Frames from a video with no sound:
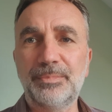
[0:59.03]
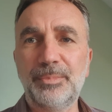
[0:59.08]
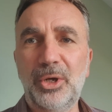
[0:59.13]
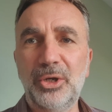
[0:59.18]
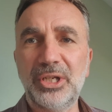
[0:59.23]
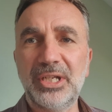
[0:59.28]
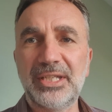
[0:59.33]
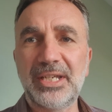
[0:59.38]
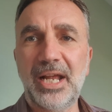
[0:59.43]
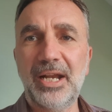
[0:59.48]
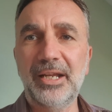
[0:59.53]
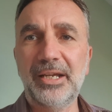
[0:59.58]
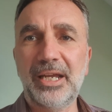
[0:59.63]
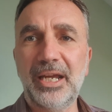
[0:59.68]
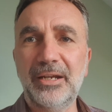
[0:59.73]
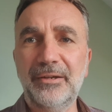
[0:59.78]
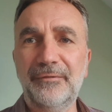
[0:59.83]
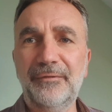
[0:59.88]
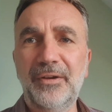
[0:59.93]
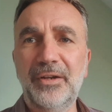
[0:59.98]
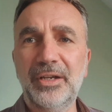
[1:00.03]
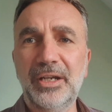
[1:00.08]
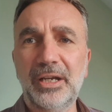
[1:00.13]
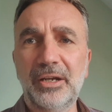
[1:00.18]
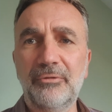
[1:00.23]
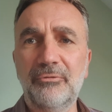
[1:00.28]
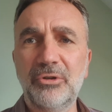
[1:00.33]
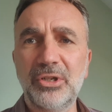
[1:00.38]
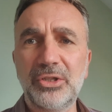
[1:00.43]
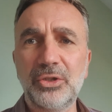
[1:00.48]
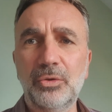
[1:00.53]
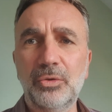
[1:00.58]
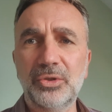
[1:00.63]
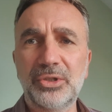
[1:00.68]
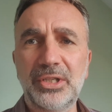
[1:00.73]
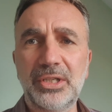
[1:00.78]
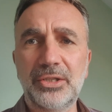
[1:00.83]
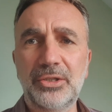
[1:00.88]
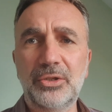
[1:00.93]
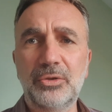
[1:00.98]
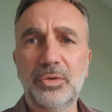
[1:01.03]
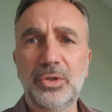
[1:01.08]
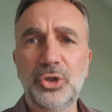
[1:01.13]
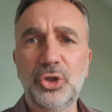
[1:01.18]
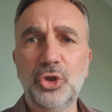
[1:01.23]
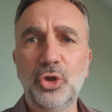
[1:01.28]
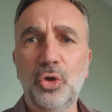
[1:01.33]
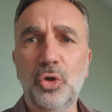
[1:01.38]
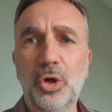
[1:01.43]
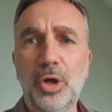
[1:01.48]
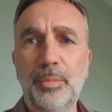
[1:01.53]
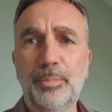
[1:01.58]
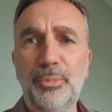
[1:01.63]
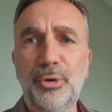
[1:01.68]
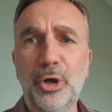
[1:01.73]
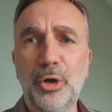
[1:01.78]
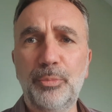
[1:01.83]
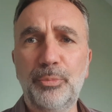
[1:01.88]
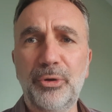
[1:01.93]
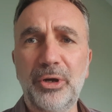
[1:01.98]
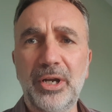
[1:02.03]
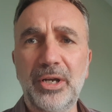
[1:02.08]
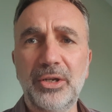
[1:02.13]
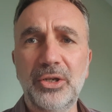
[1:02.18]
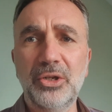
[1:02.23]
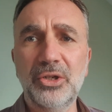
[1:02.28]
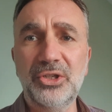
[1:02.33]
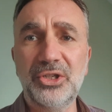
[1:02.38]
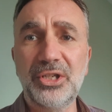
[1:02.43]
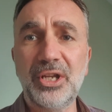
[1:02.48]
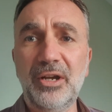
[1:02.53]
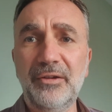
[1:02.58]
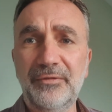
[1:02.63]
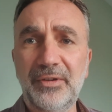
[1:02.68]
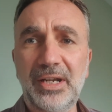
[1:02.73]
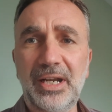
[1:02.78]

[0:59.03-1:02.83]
bodies allocate funding and resources to ensure appropriate nurse staffing